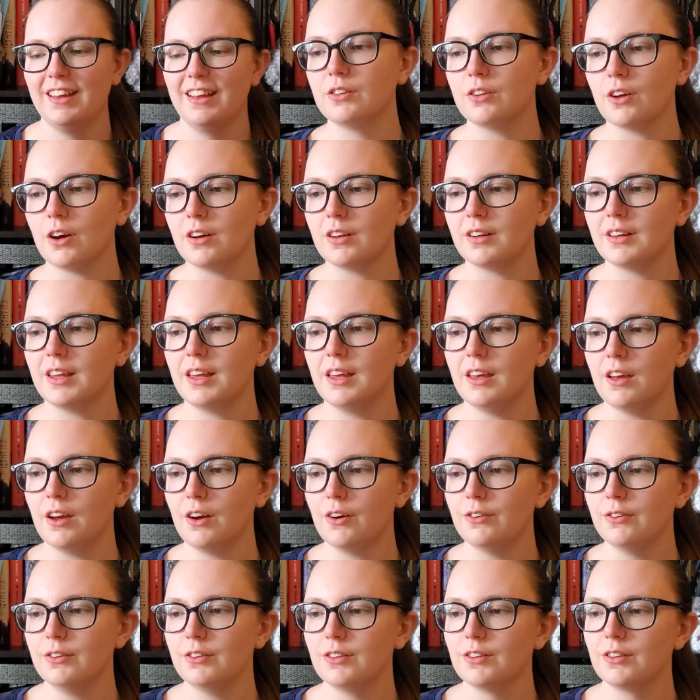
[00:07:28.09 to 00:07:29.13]
Don
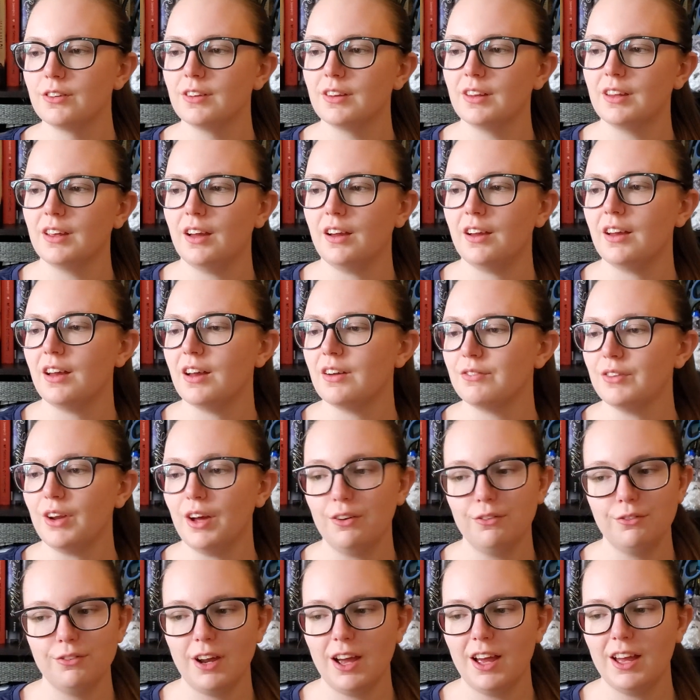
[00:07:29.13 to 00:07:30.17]
Quixote I have
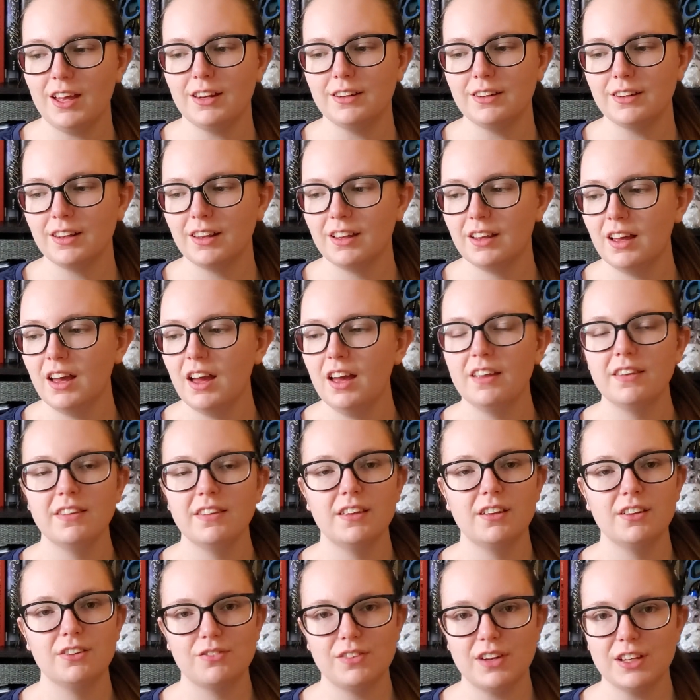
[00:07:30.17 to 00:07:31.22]
not read.
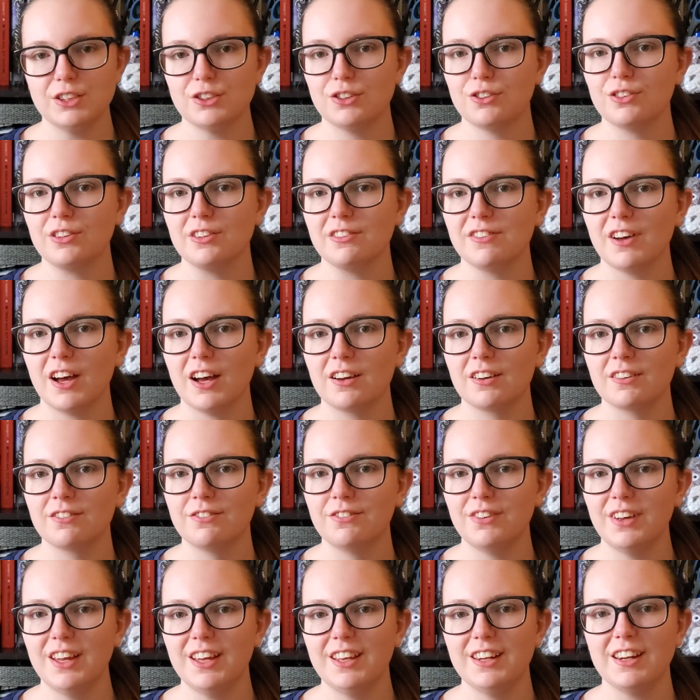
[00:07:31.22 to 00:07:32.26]
The Adventures of Huck
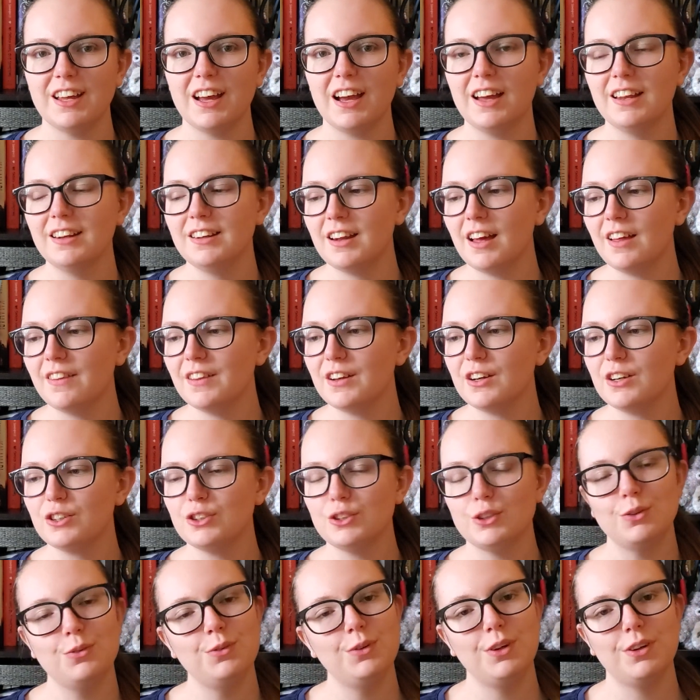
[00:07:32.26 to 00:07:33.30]
Finn, another
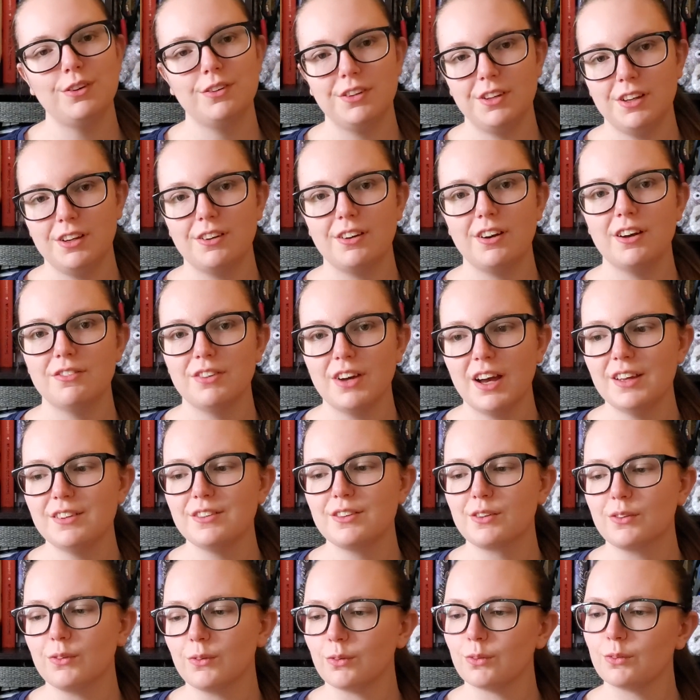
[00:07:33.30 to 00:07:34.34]
junior year of high
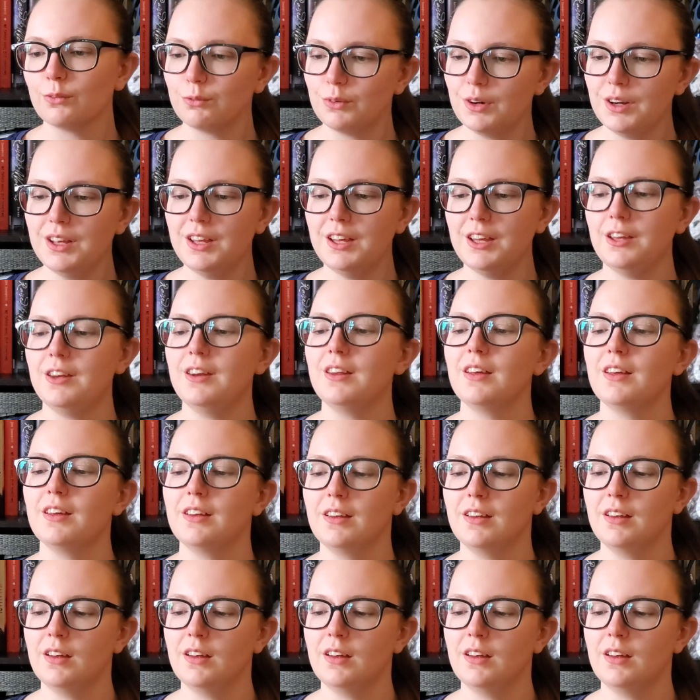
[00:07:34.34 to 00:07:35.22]
school read.